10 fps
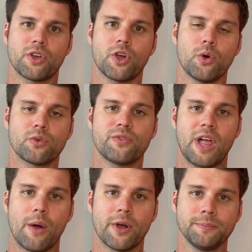the
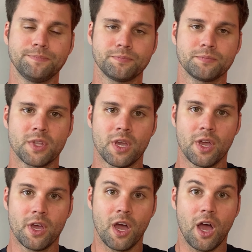coneflower.
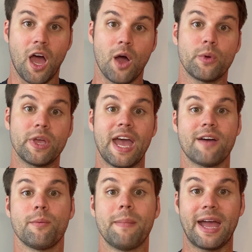We have
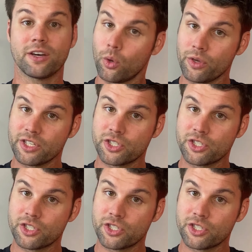a magnolia